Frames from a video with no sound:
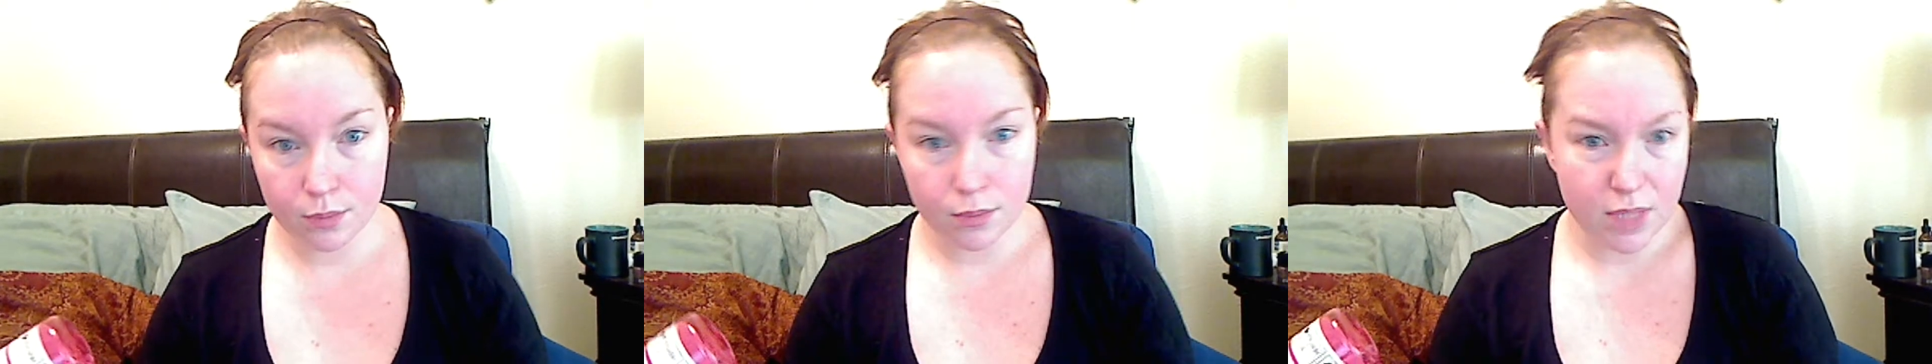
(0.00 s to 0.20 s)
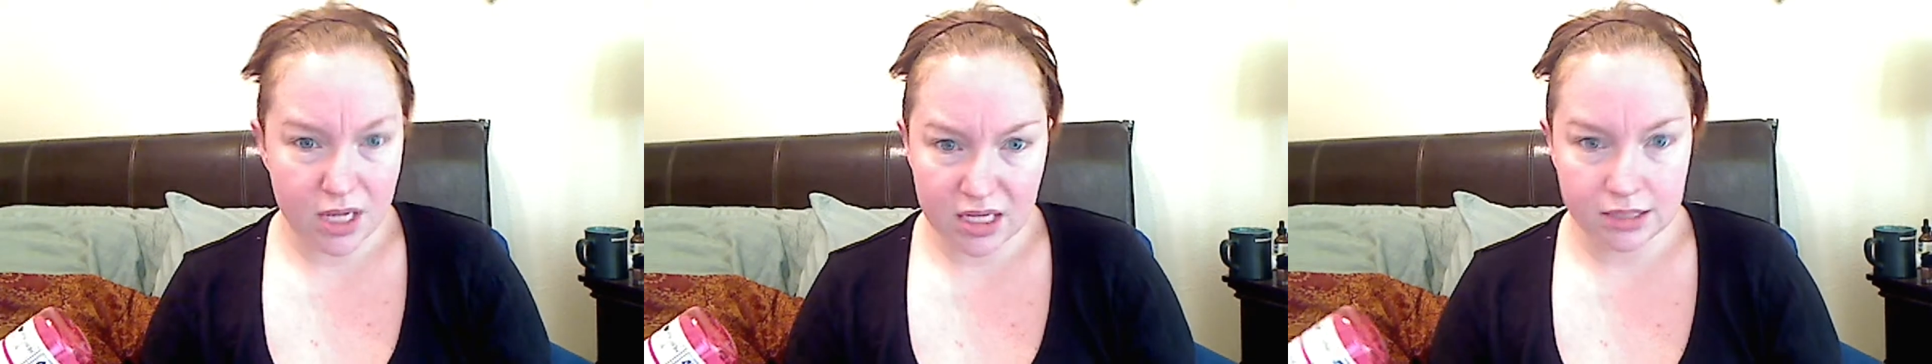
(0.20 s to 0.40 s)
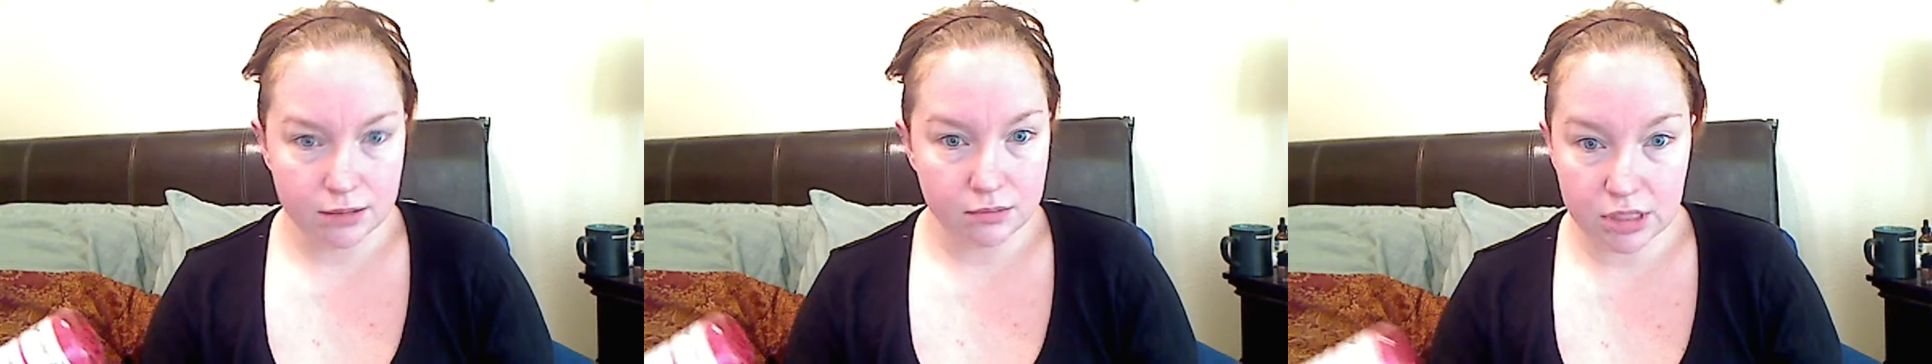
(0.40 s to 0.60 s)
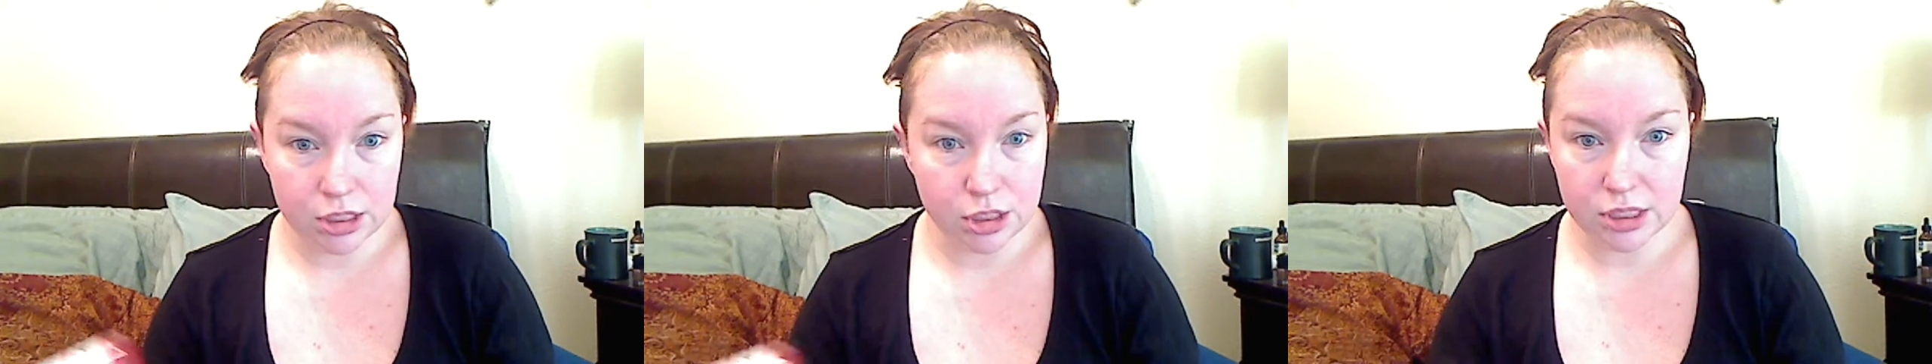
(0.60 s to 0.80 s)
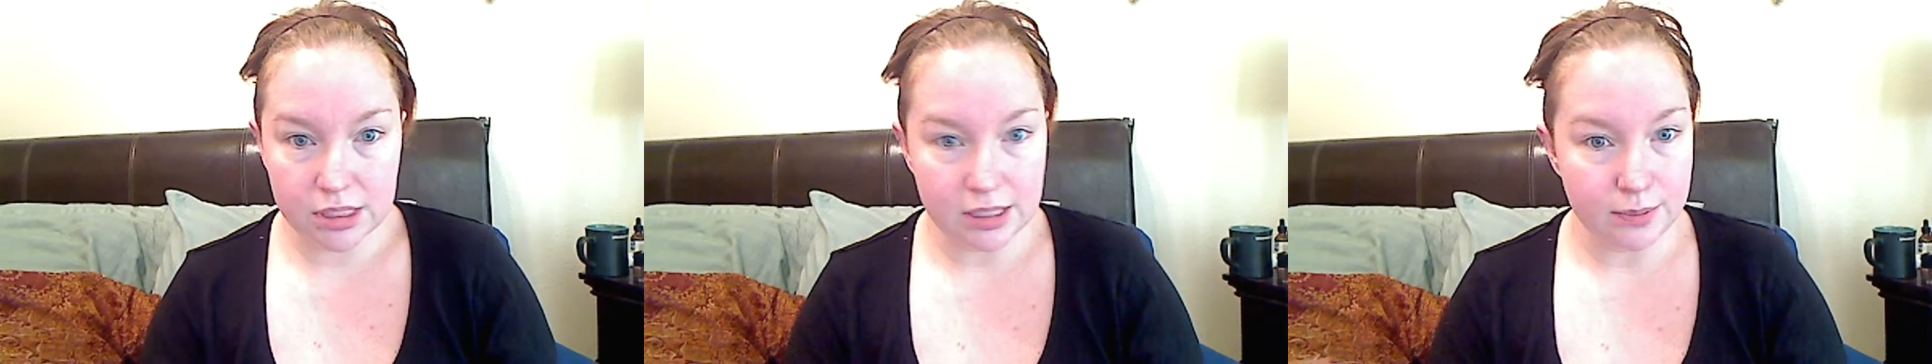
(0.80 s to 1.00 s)
It's
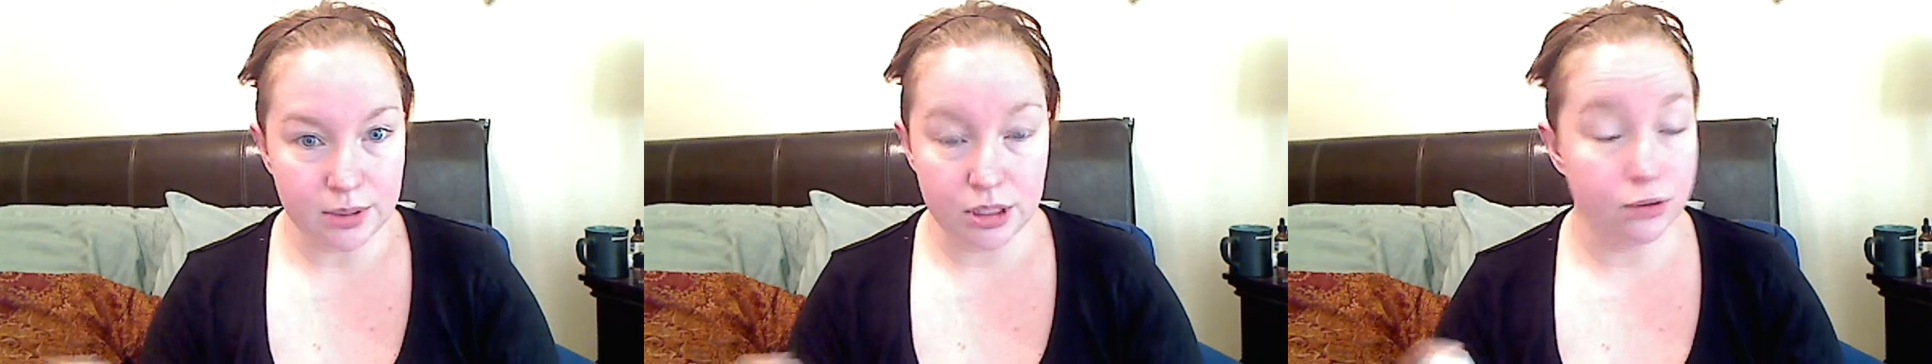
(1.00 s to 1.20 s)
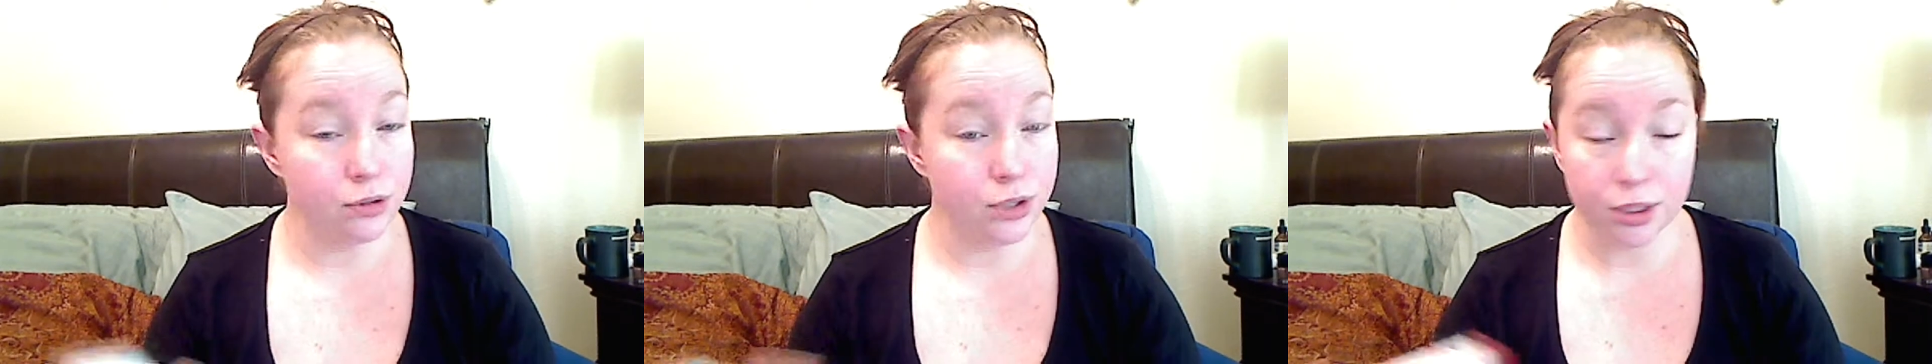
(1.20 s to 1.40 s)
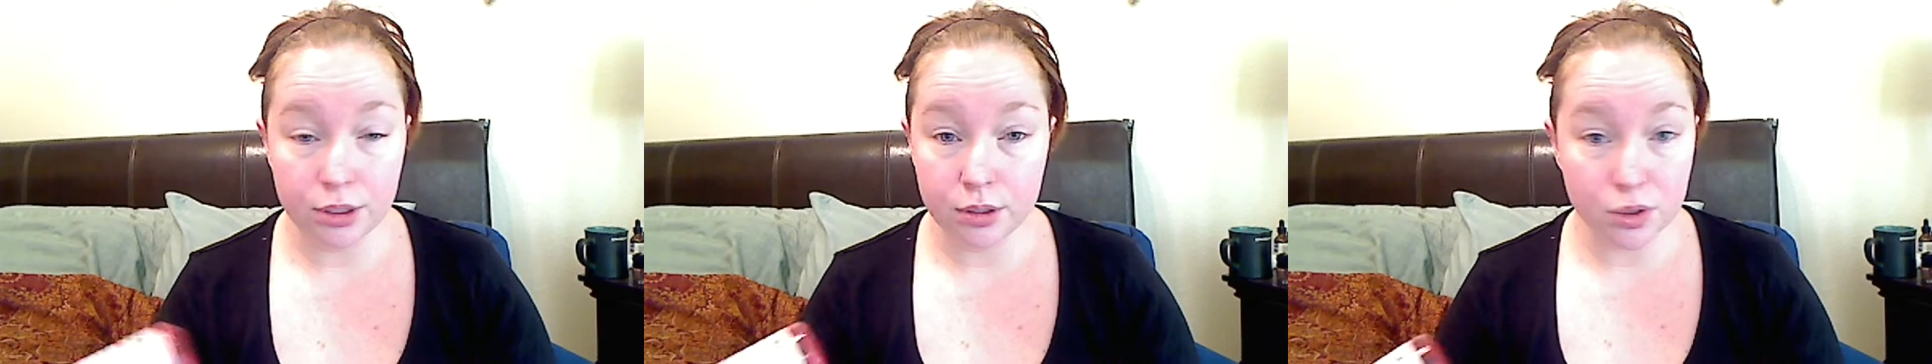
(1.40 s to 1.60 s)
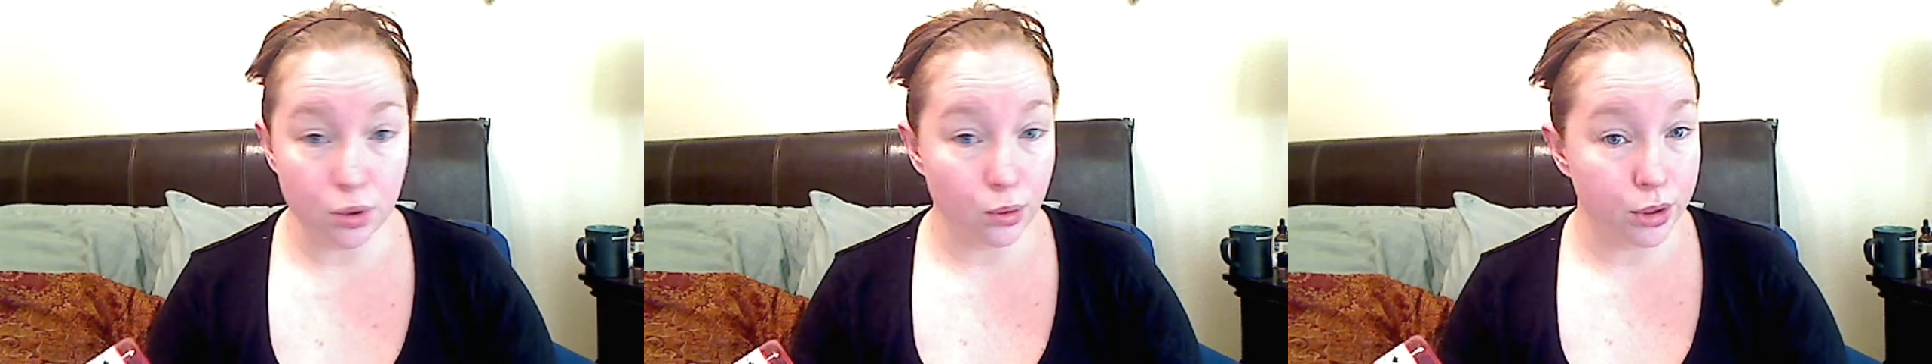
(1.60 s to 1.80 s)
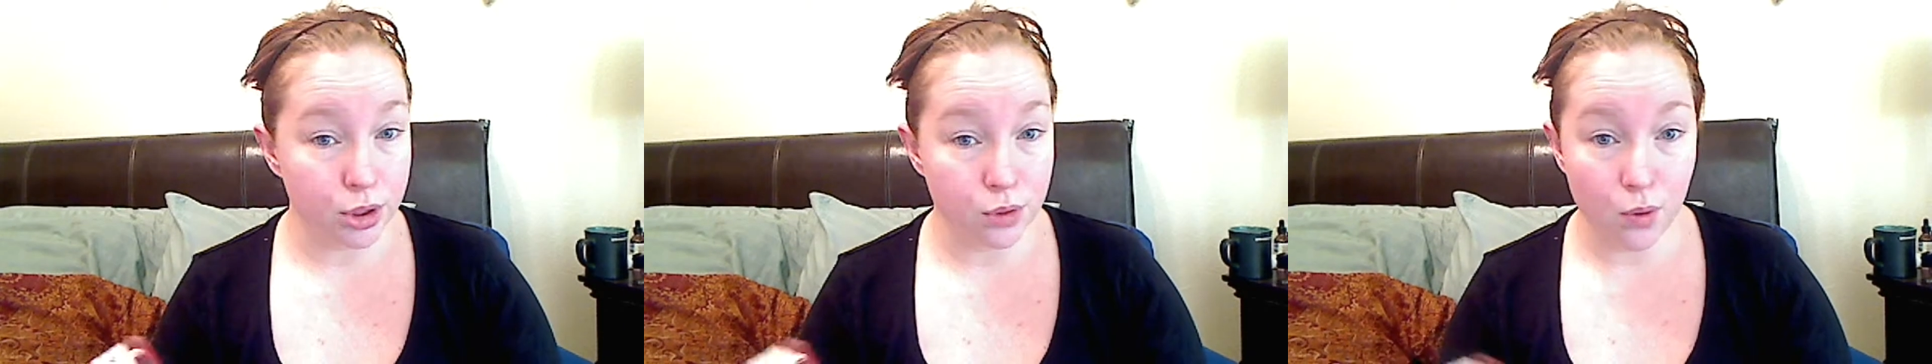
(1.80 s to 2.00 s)
just up to you. You can use
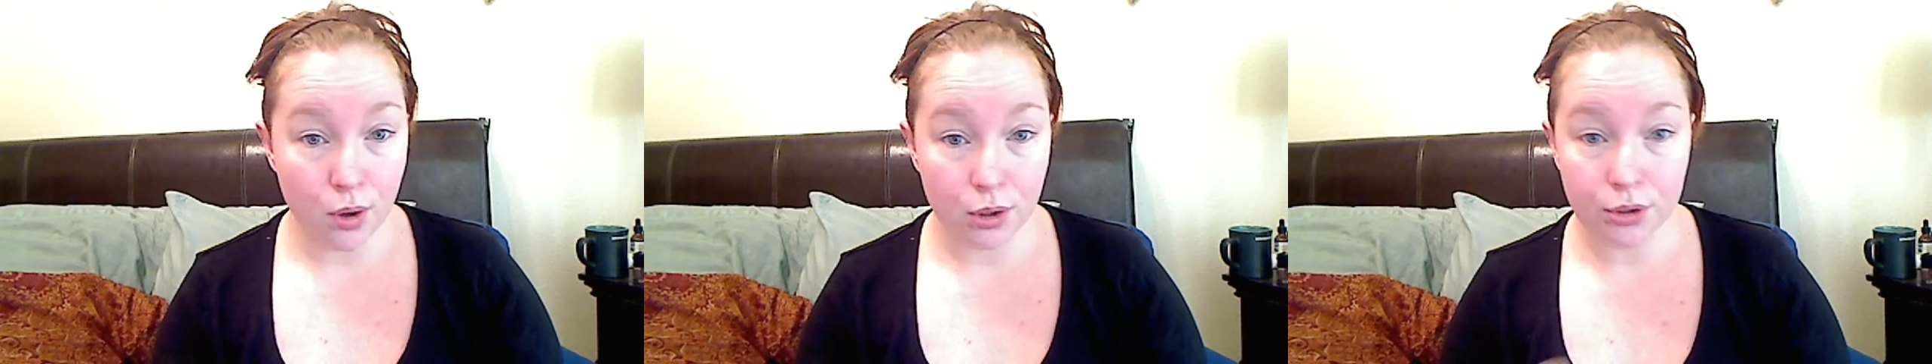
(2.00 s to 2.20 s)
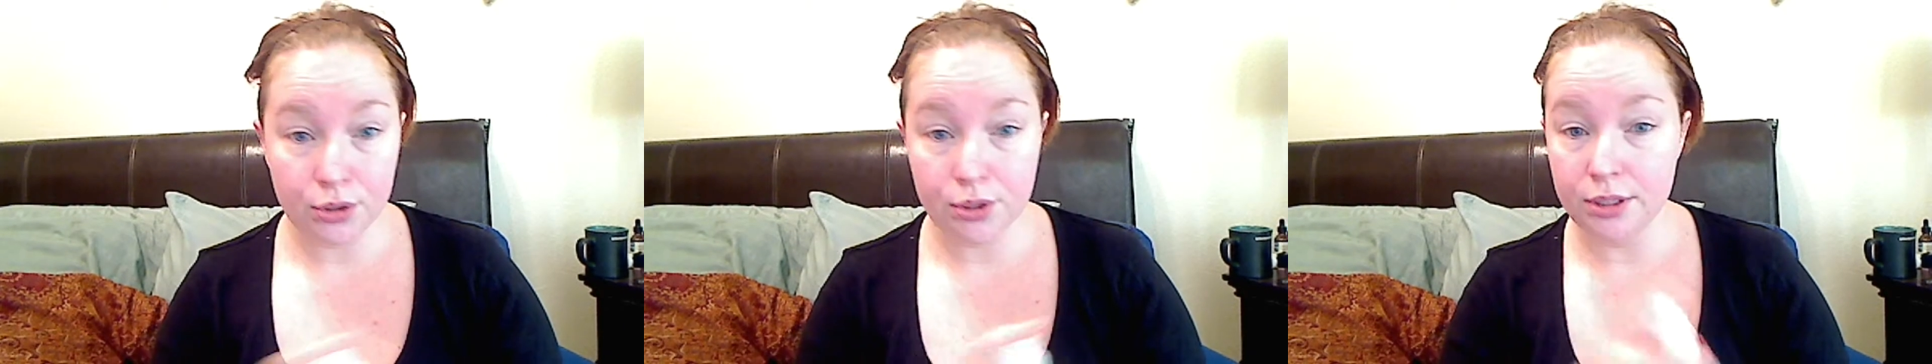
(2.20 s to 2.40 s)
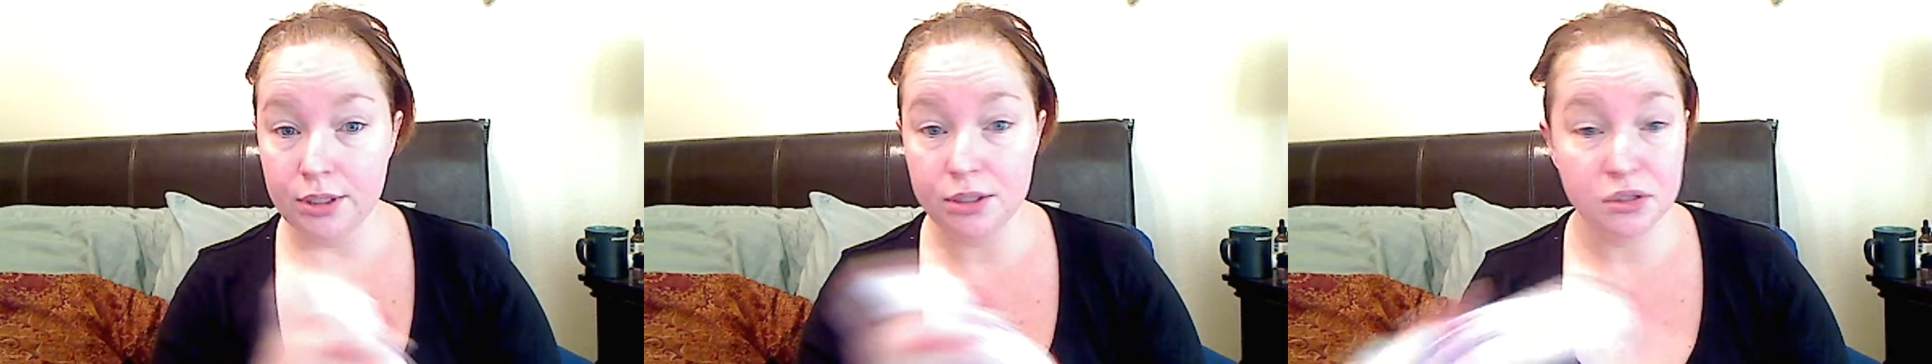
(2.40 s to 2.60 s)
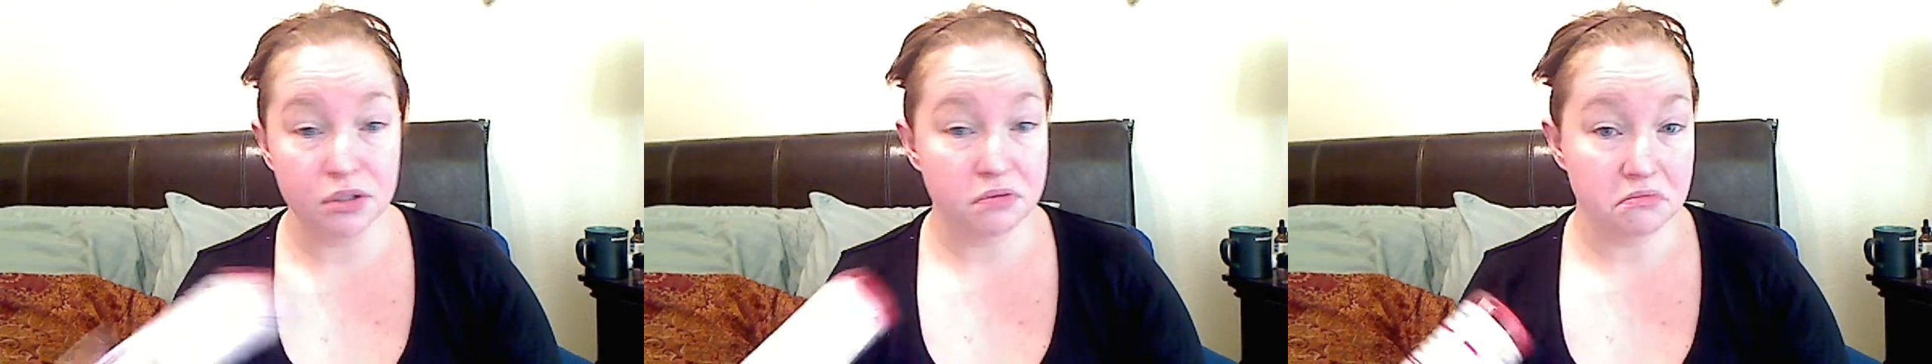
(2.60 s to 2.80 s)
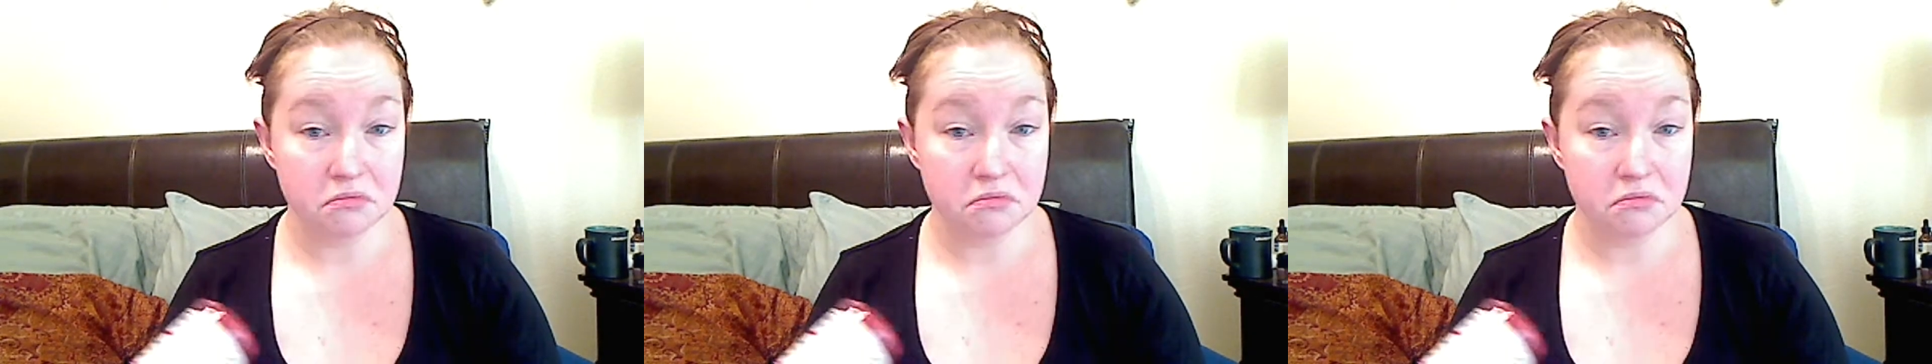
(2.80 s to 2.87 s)
orange water, you can use